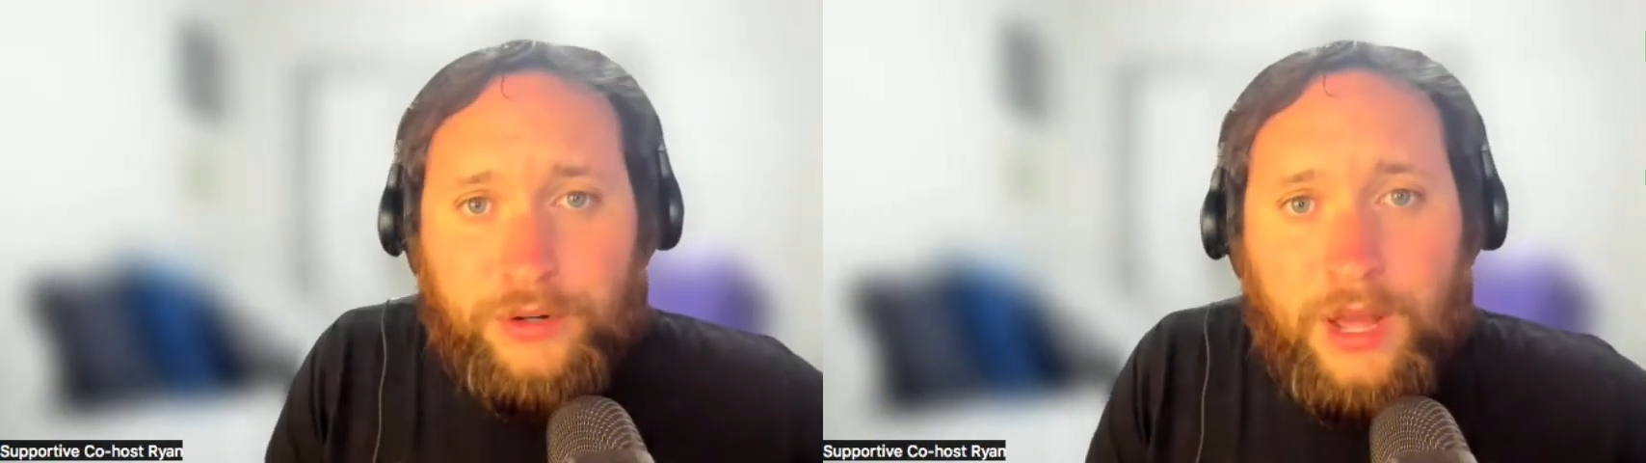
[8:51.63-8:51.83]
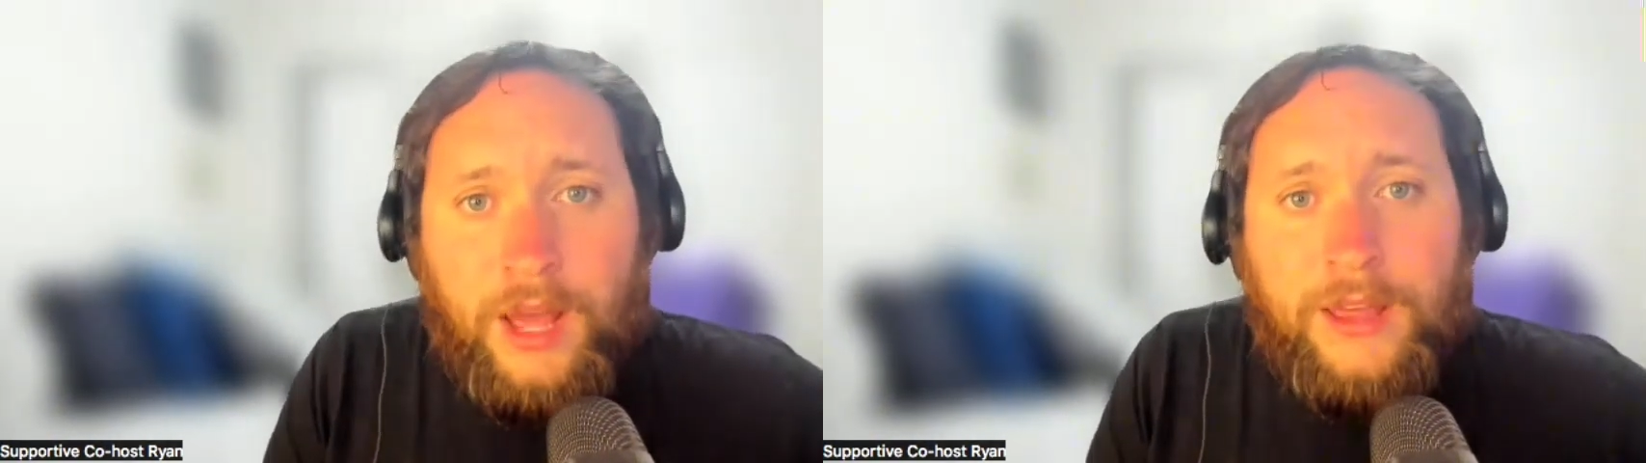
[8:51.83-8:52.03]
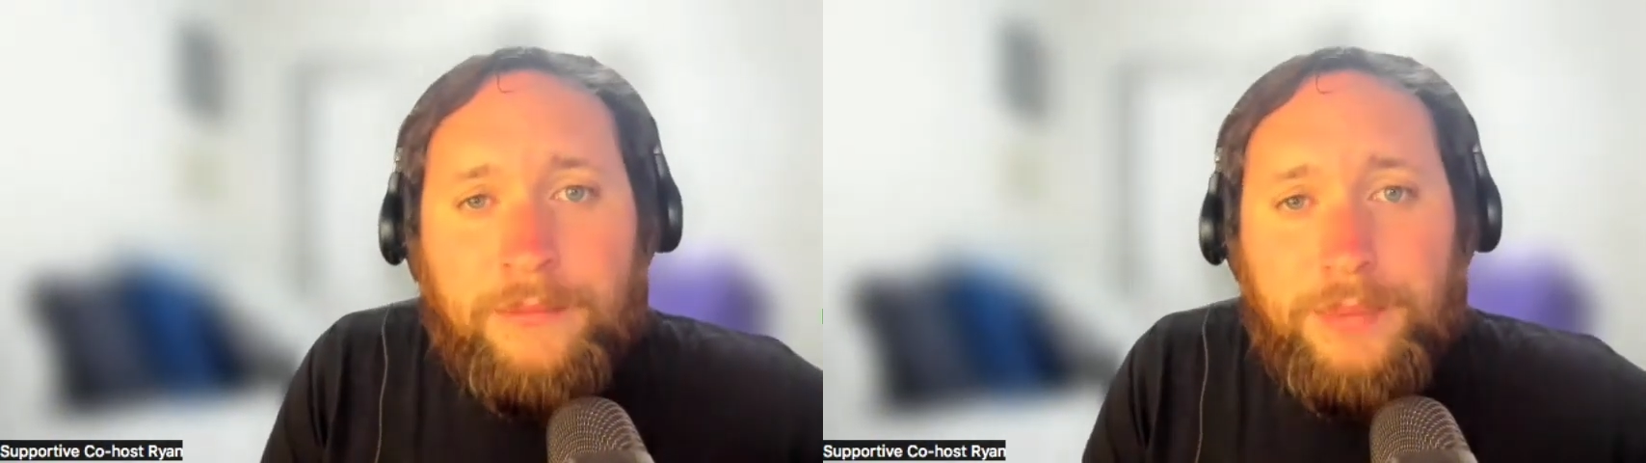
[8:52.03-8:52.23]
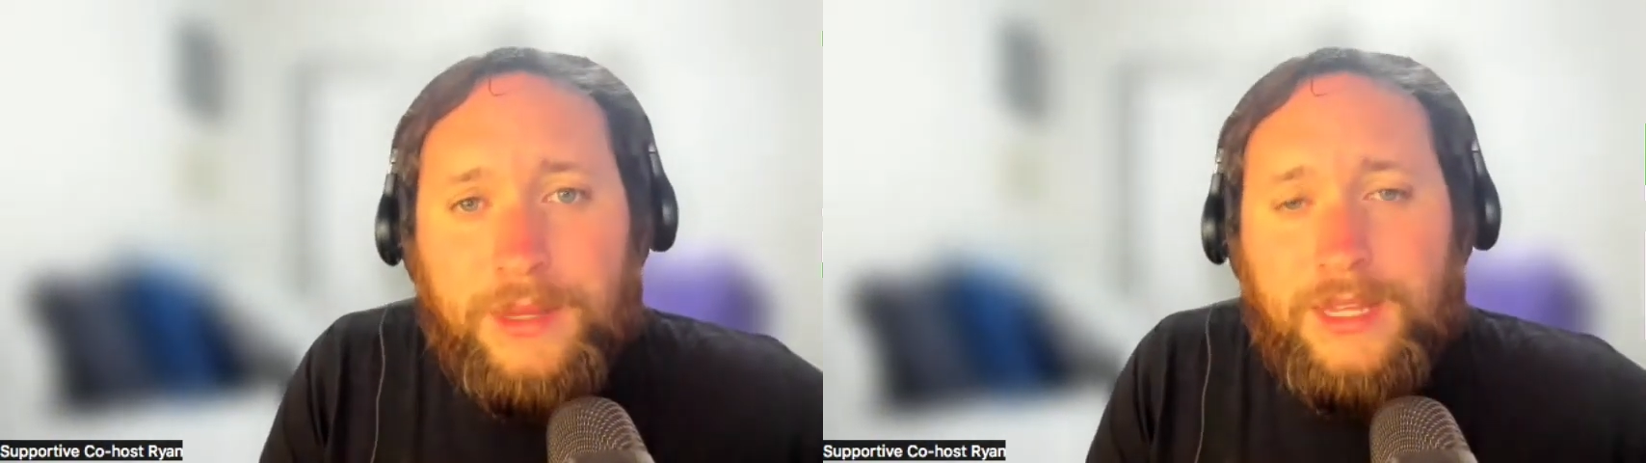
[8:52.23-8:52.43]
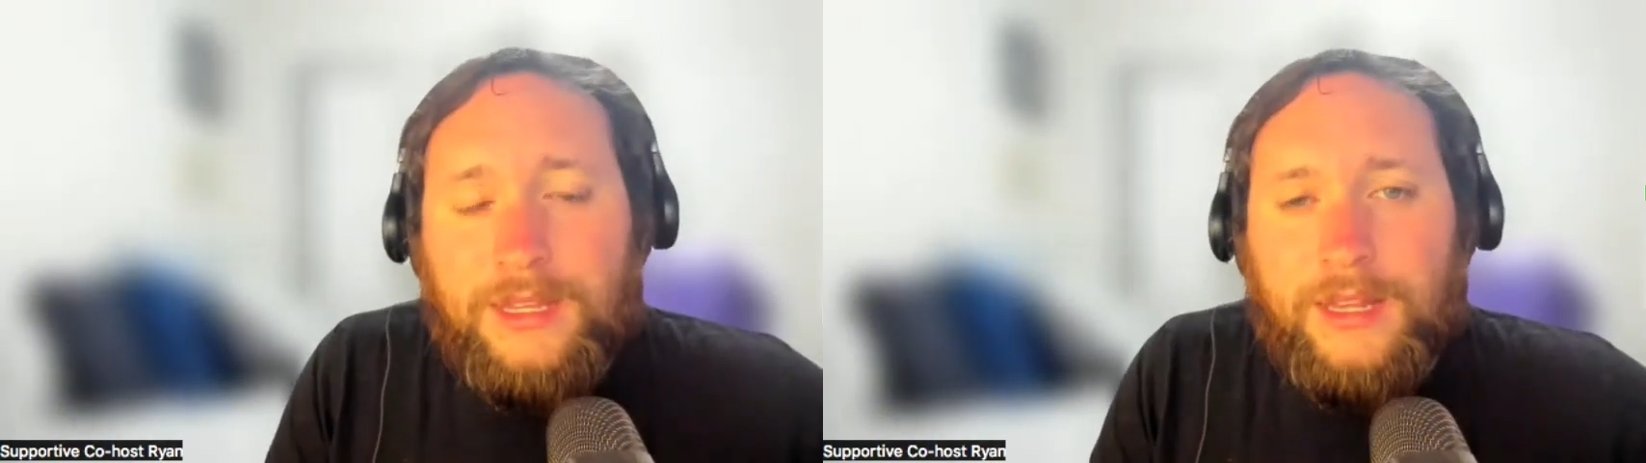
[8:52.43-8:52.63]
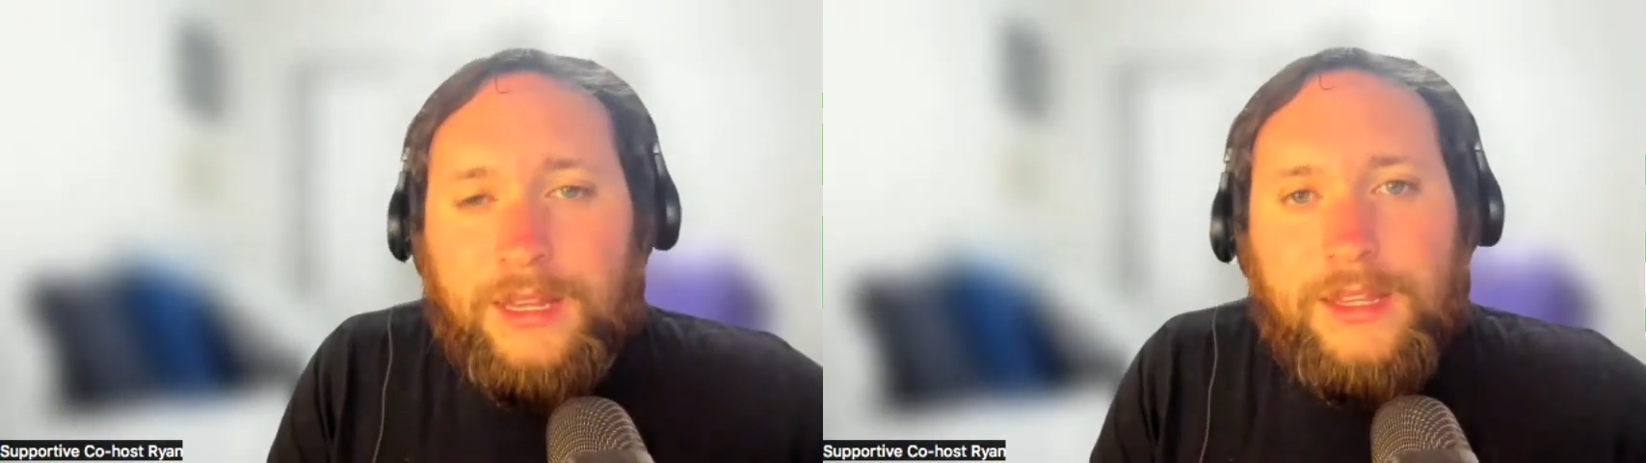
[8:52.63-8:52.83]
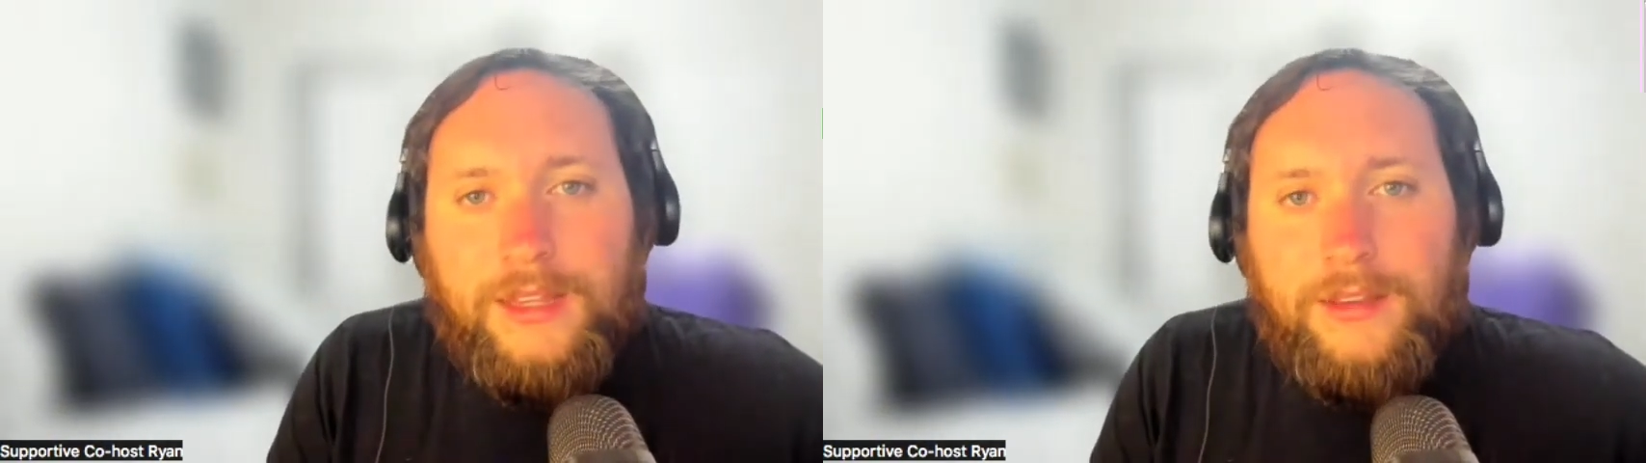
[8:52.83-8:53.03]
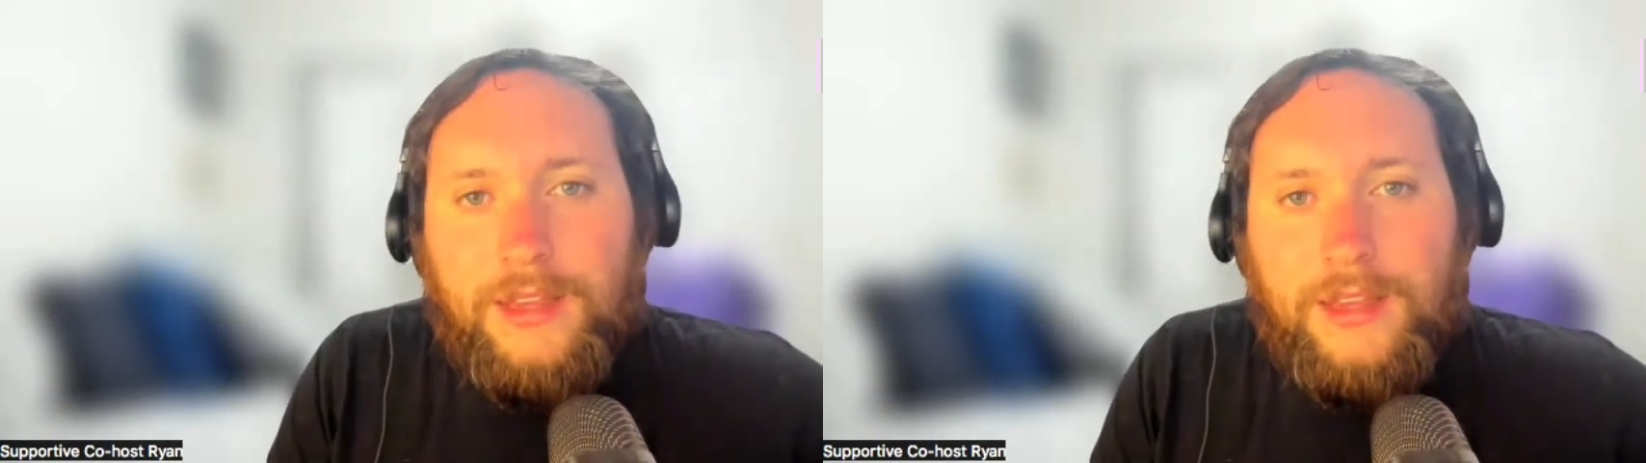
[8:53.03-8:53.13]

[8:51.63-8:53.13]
or not and b like